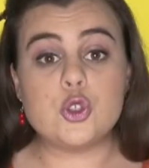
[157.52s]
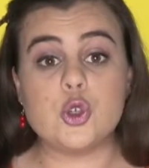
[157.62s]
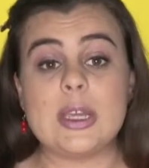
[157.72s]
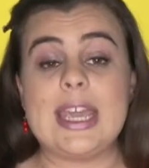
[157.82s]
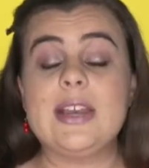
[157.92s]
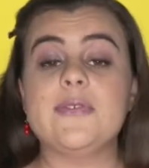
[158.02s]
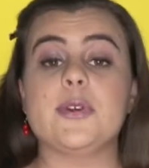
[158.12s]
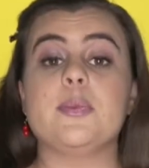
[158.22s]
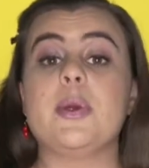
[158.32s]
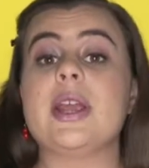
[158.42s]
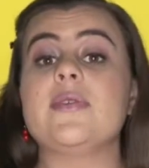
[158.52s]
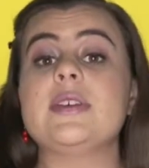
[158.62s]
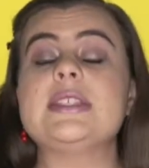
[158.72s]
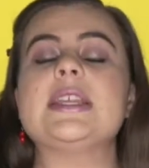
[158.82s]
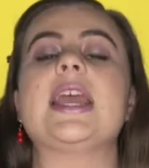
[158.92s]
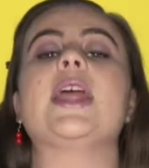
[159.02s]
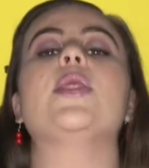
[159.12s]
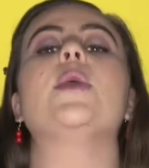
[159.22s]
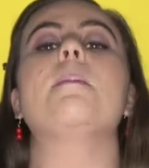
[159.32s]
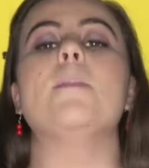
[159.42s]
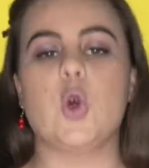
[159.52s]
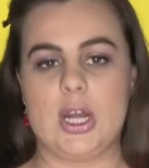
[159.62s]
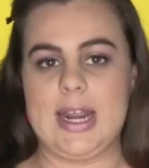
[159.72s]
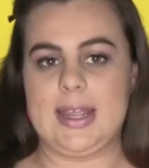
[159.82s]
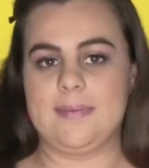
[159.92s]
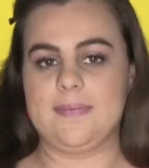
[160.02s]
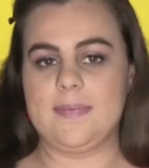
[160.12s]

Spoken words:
to eat for breakfast in the morning.